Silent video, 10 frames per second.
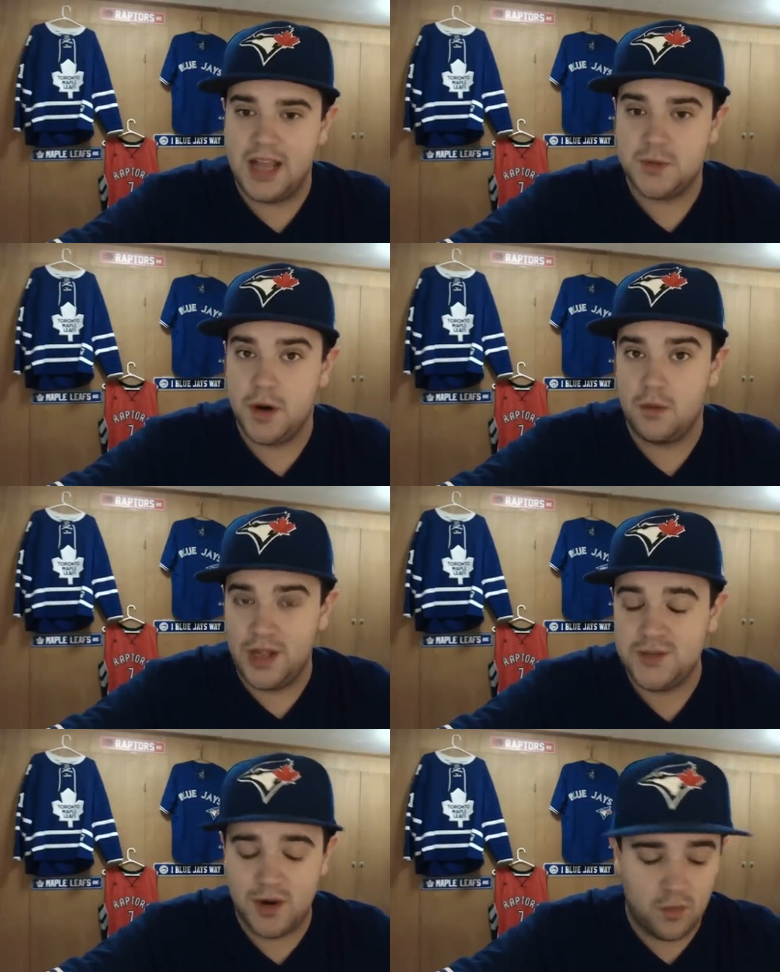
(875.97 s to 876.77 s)
It's been a
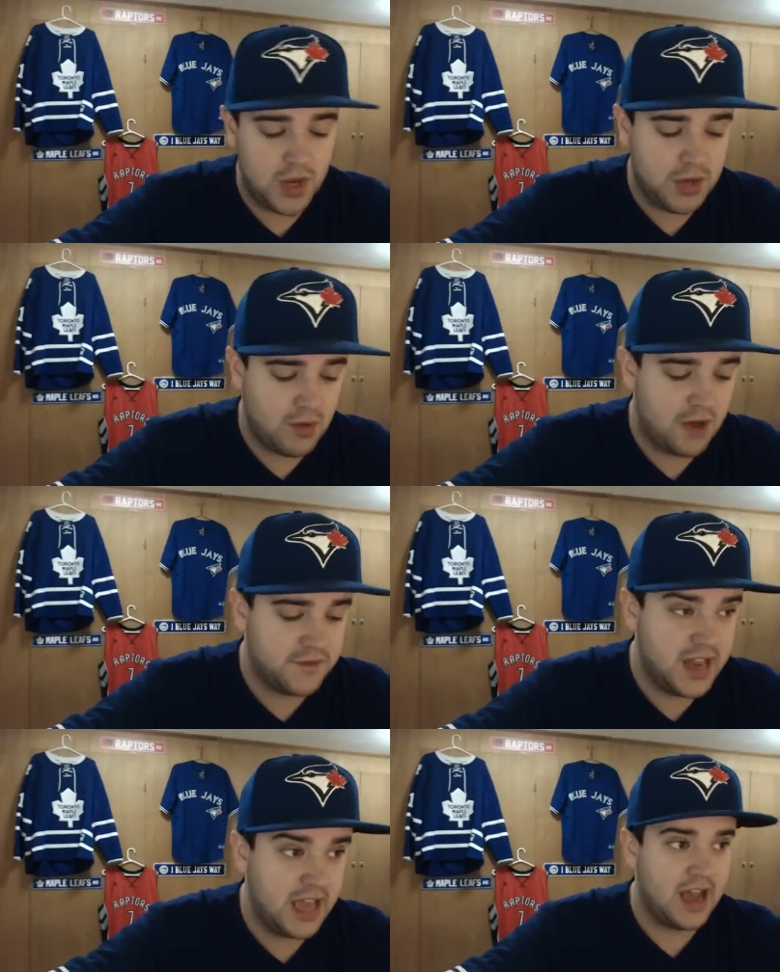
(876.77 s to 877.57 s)
it's been a really
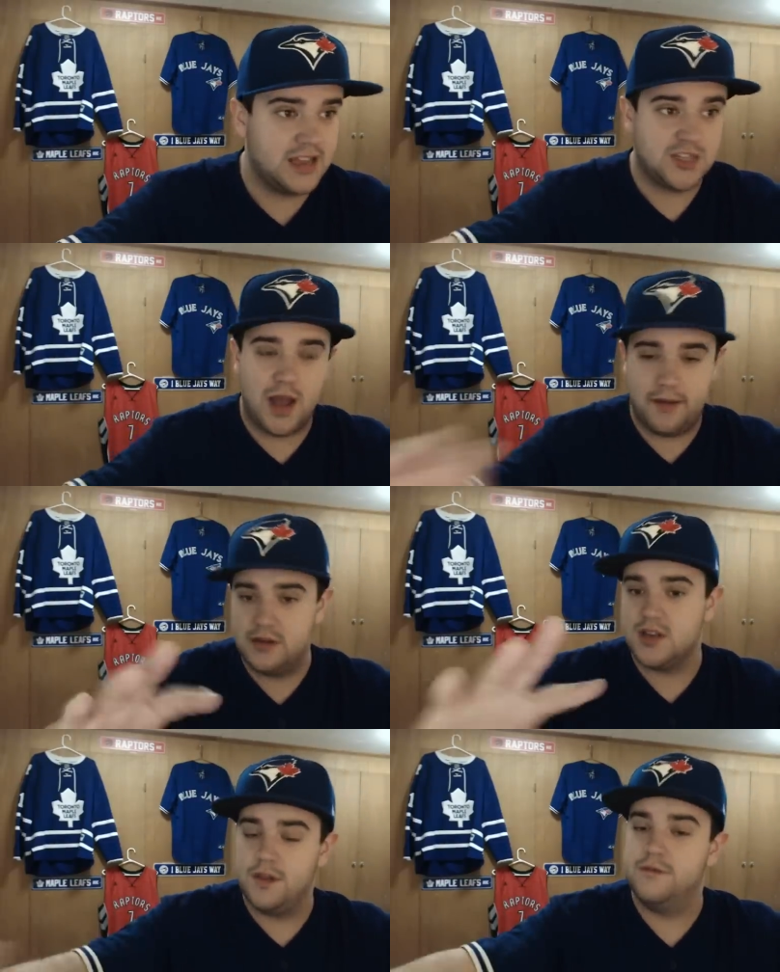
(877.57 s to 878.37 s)
rough day, guys. That's why I
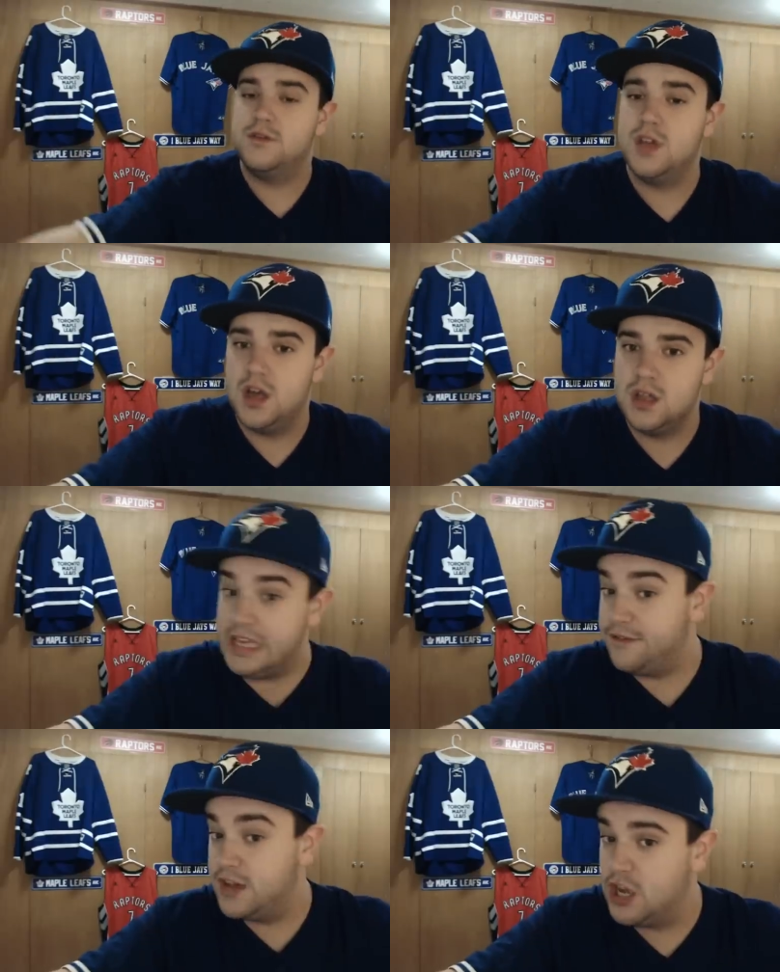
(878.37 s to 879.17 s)
haven't done the, the
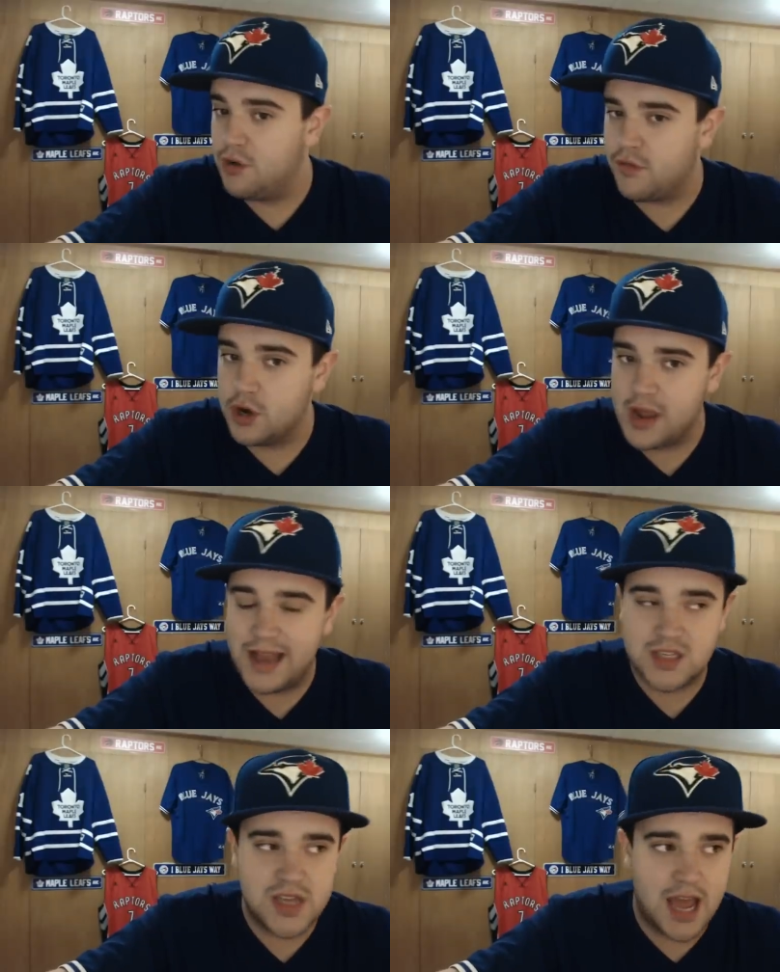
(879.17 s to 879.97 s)
Leaf video for you
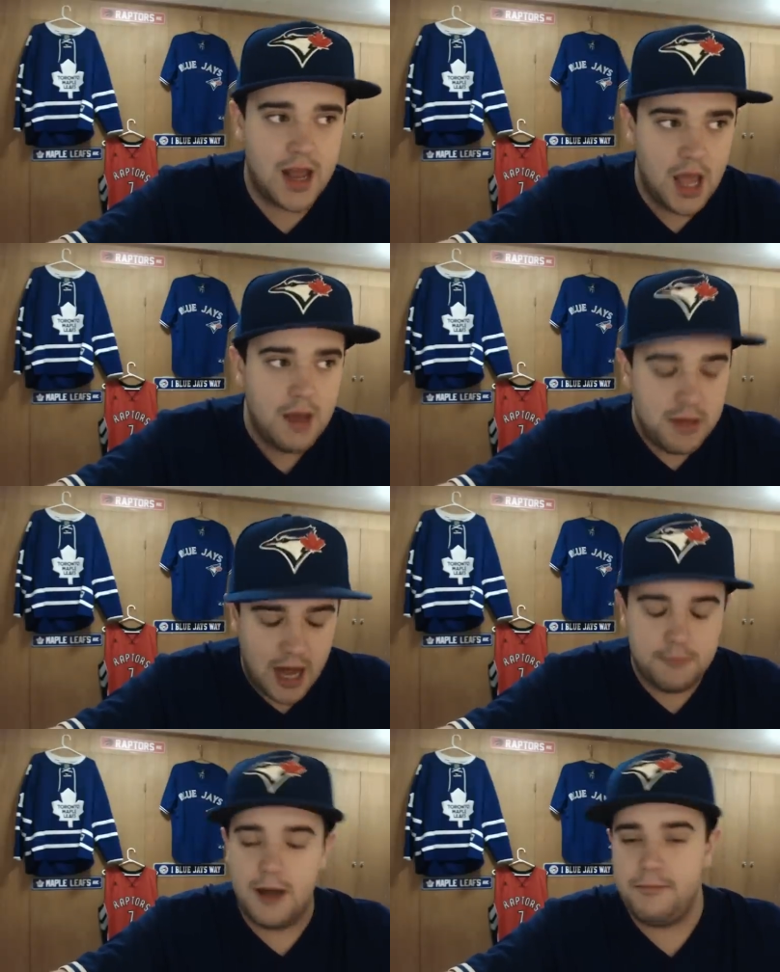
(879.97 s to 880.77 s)
guys yet, but
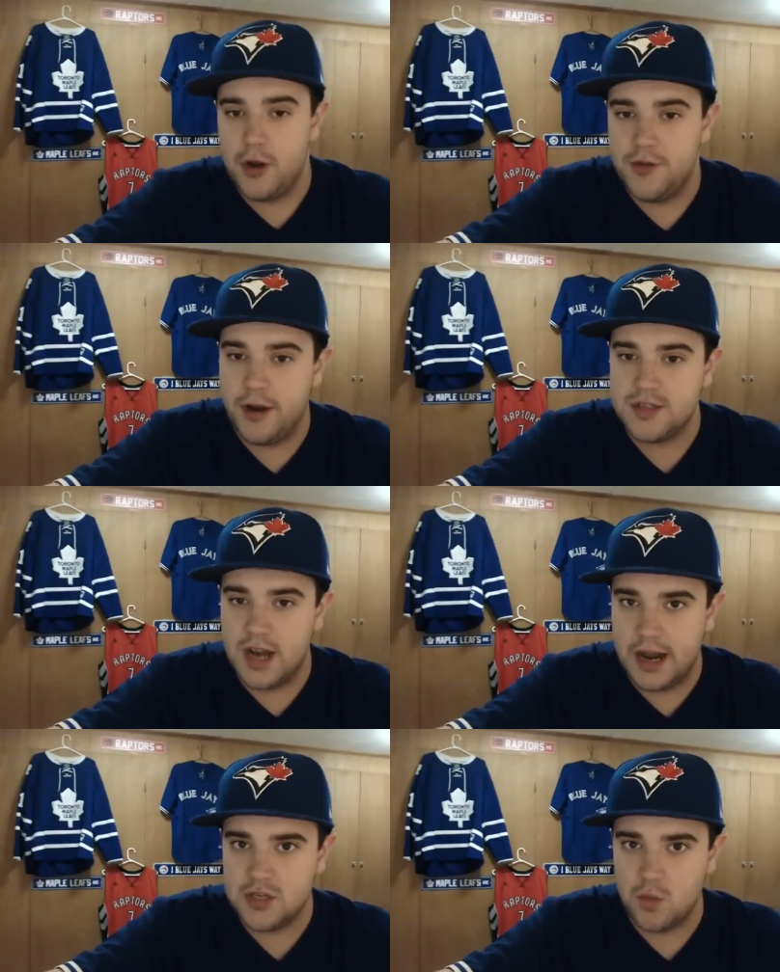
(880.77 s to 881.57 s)
that'll be uploaded there
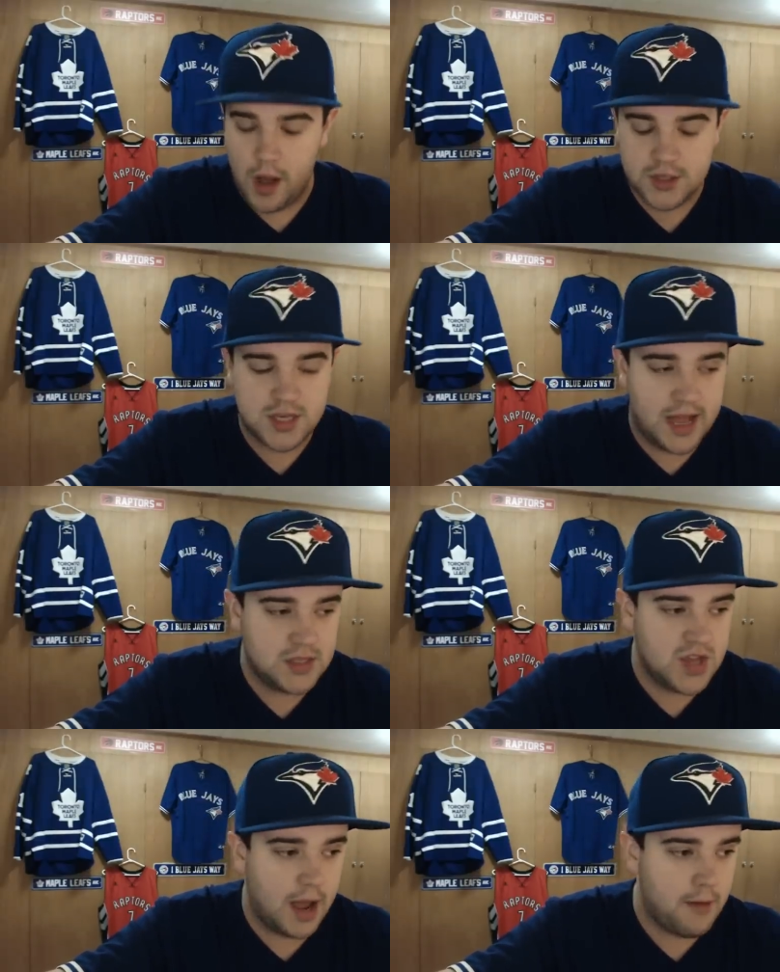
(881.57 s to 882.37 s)
tonight as well. Just a
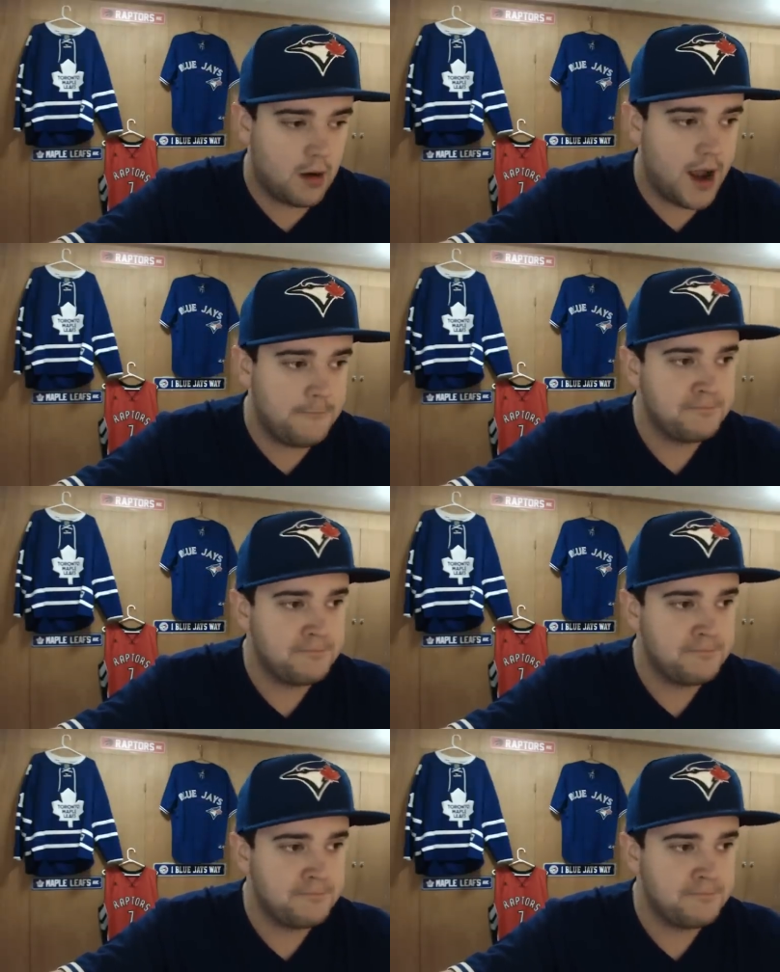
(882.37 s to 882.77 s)
heads up. All right,